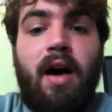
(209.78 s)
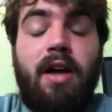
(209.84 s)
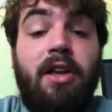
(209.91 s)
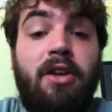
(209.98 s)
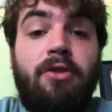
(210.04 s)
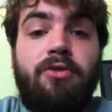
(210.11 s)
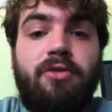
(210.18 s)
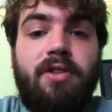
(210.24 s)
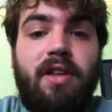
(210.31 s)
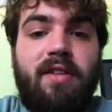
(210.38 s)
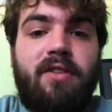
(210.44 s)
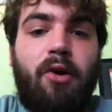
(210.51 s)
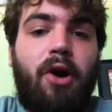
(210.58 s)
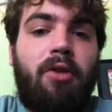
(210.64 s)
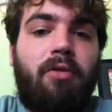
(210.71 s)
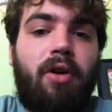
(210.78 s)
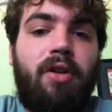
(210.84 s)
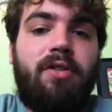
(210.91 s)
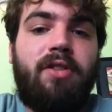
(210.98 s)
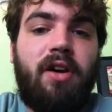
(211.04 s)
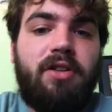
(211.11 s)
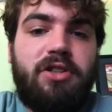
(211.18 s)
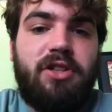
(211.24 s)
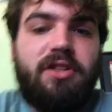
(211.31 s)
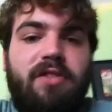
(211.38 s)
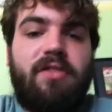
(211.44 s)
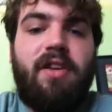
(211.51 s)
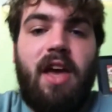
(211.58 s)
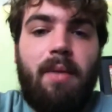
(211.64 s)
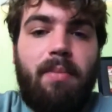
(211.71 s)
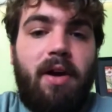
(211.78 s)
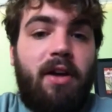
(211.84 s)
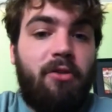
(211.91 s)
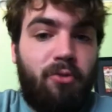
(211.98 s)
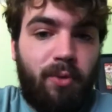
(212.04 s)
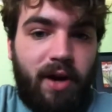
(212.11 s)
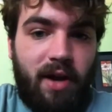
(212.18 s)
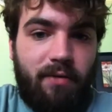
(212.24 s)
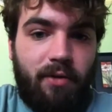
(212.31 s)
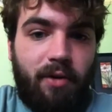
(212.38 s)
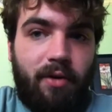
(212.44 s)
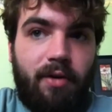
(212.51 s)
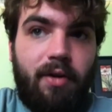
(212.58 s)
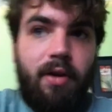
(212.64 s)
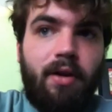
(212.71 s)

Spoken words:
Usually that's how I run dungeons, campaigns, whatever.